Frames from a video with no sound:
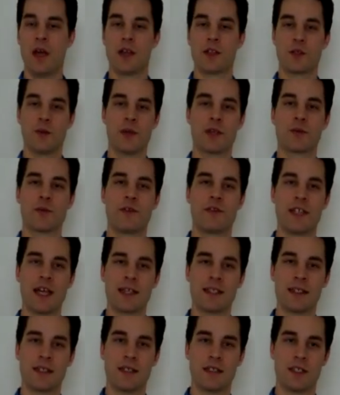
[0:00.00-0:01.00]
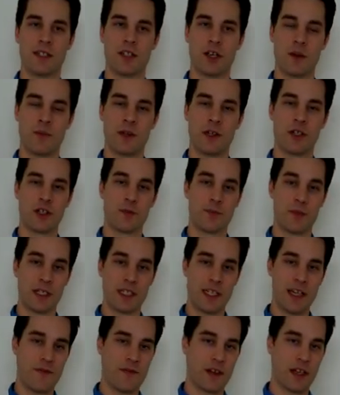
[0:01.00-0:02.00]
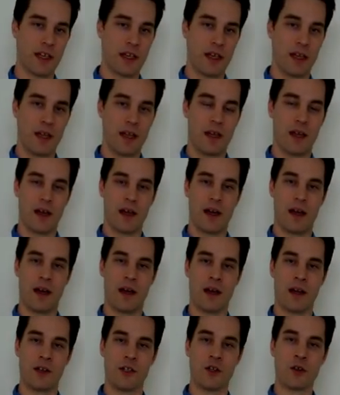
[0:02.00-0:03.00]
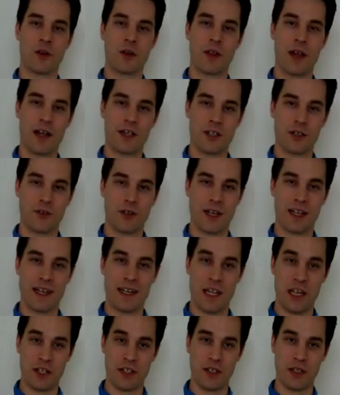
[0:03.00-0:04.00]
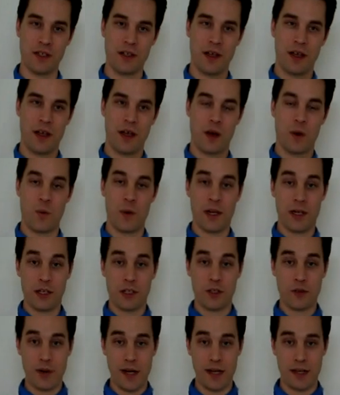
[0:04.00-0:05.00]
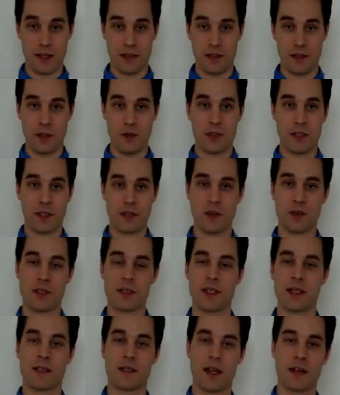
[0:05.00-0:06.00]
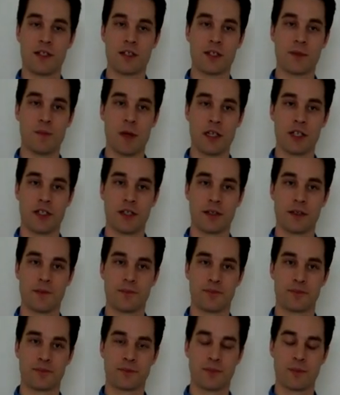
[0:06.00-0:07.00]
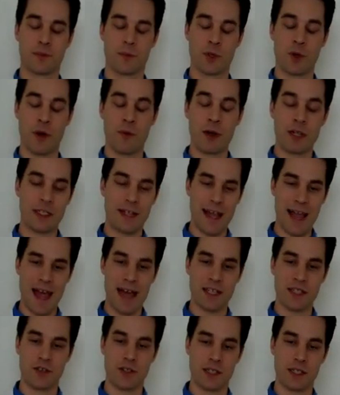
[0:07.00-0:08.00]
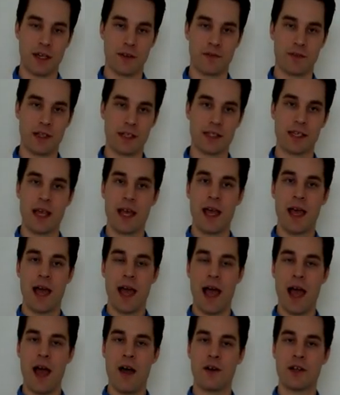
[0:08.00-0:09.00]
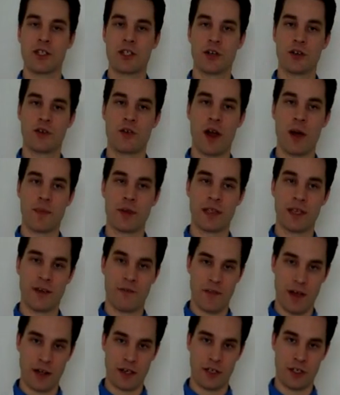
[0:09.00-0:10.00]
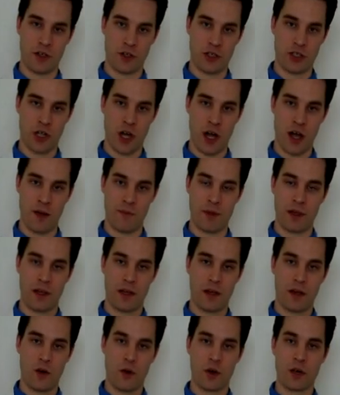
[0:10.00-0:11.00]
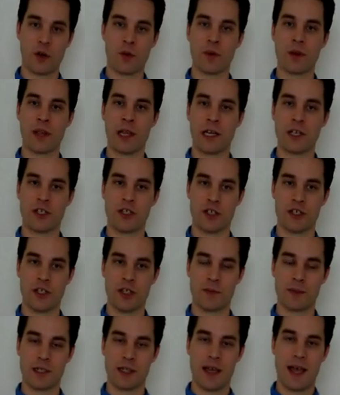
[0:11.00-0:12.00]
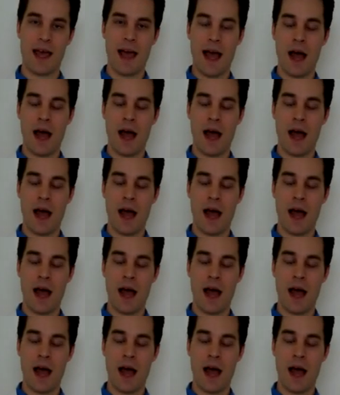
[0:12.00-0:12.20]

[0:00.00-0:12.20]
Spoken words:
So once we've tested to determine your specific neurological condition, we can treat it using those things I just mentioned. So I want you to ask yourself this: how has your neuropathy affected your job or your relationships?